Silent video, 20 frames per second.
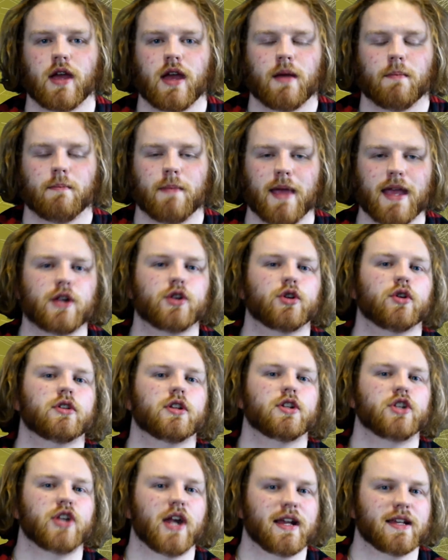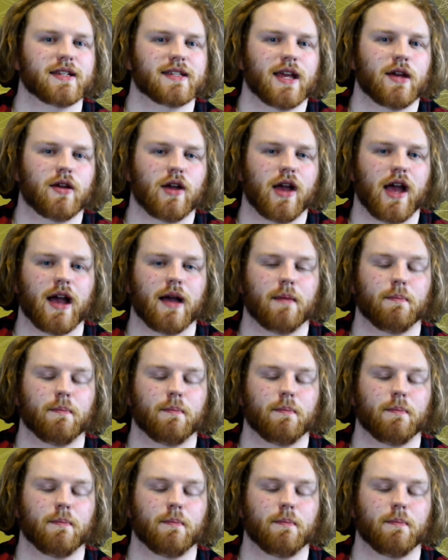make sure to check us out at